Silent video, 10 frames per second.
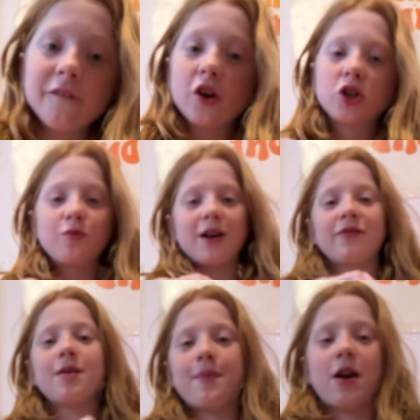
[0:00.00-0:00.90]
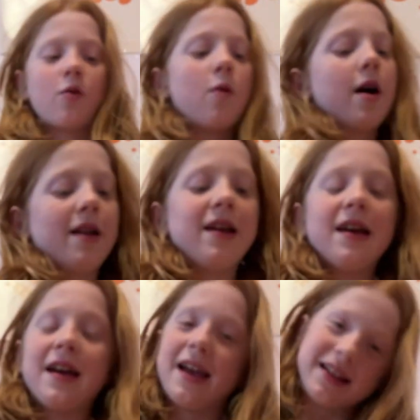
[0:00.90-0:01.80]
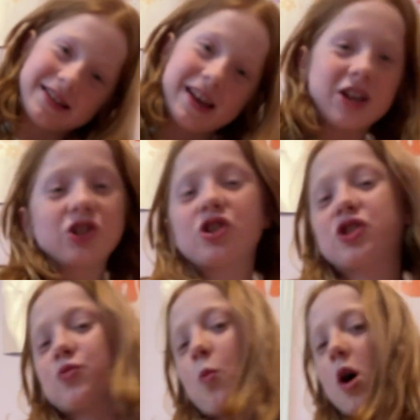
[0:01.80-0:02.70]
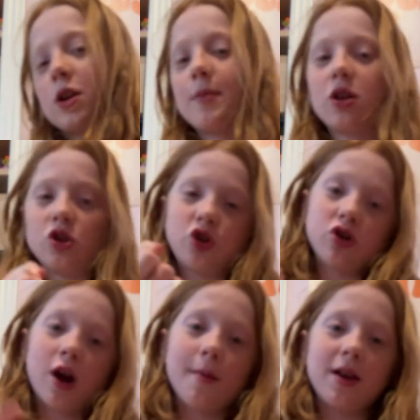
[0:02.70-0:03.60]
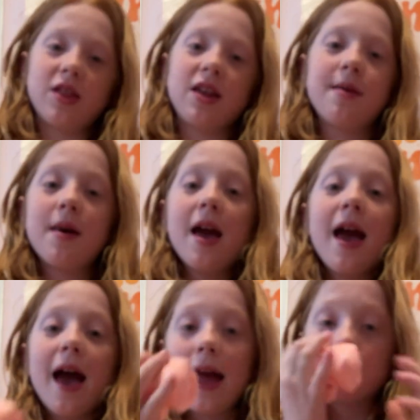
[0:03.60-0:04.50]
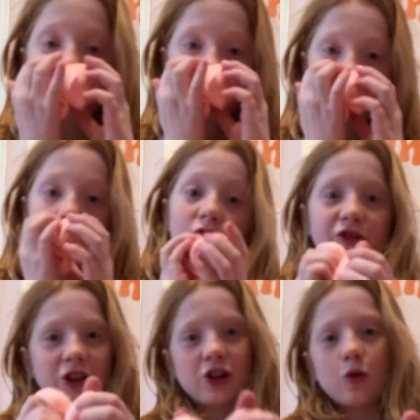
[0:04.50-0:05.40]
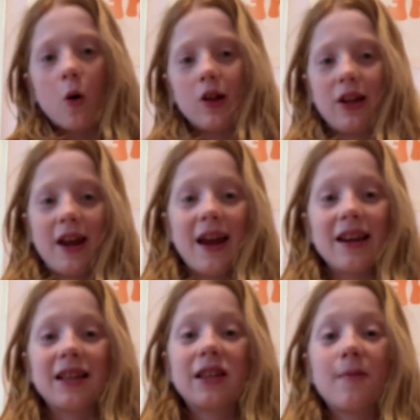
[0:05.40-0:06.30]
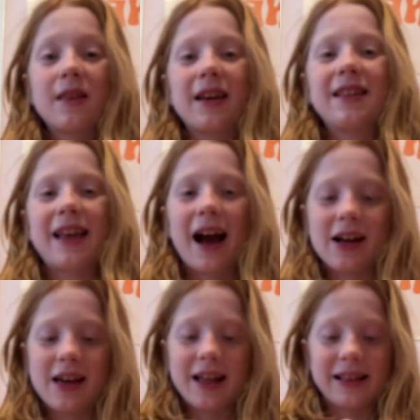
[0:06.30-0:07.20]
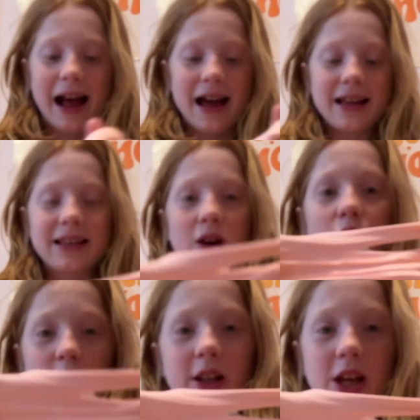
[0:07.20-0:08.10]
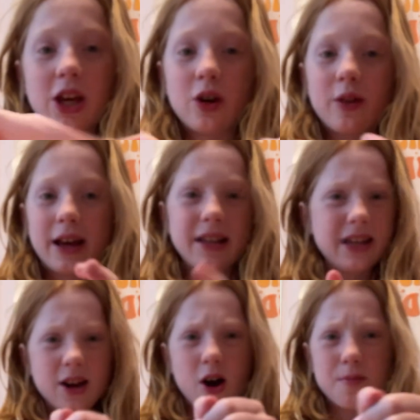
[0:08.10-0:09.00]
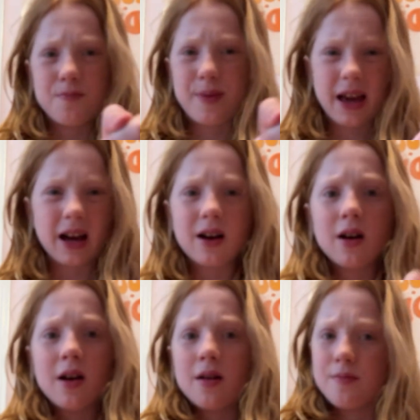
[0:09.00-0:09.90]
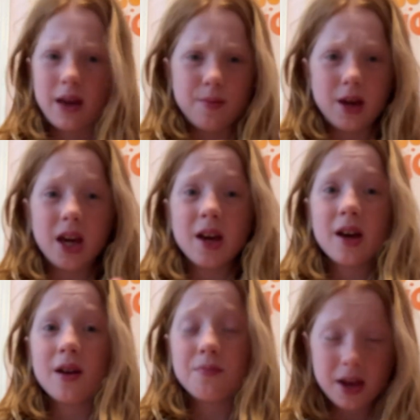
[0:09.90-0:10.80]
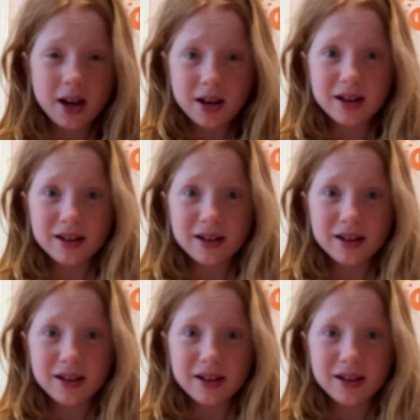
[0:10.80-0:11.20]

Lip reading: First, we have the pink one. It's a watermelon strawberry theme and really good quality, and it smells exactly like that. It's like a really cute, like neon pink baby pink.